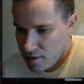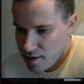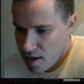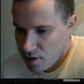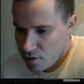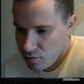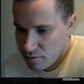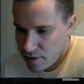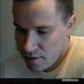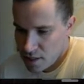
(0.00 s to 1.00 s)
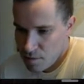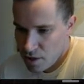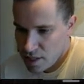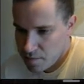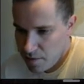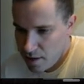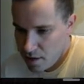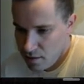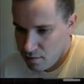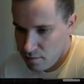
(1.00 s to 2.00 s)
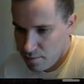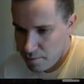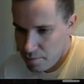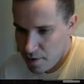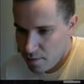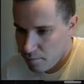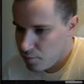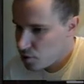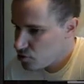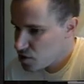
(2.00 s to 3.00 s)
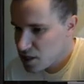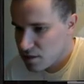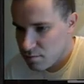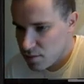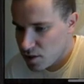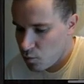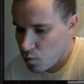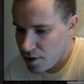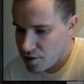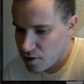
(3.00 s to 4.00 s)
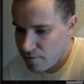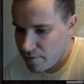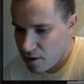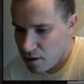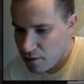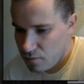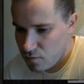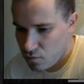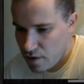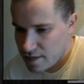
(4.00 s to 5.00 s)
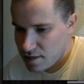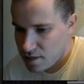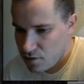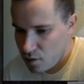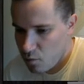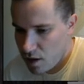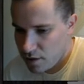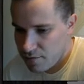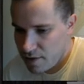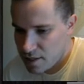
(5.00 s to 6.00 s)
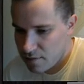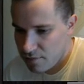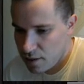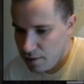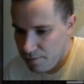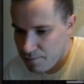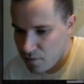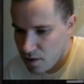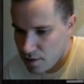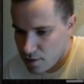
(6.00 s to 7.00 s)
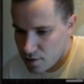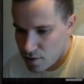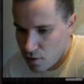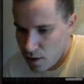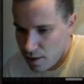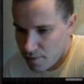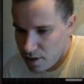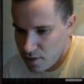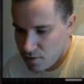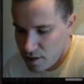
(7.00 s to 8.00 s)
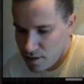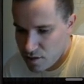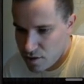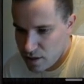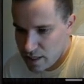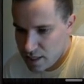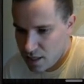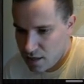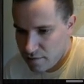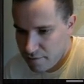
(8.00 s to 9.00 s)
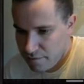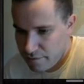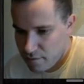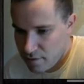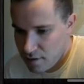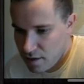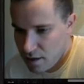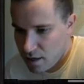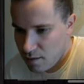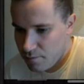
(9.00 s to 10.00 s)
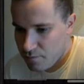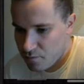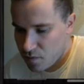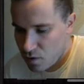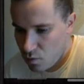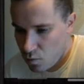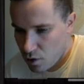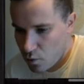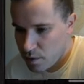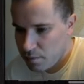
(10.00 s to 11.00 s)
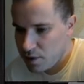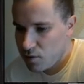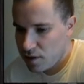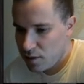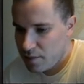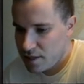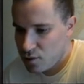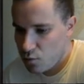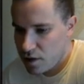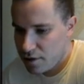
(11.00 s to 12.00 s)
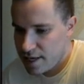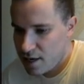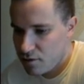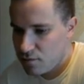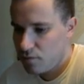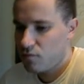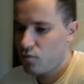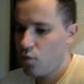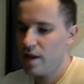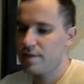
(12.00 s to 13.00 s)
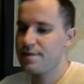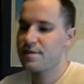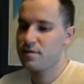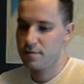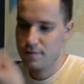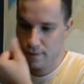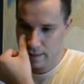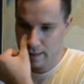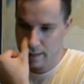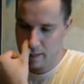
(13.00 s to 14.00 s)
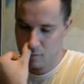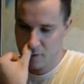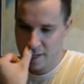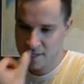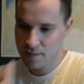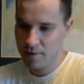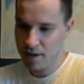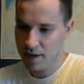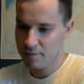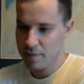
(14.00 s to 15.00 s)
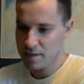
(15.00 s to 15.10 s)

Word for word: Yellow, not the smartest play, but blue's done well so far. Red's doing well defensively. So I'm going to do this just to kind of um, work with blue a little bit to whittle down red's, uh, supply of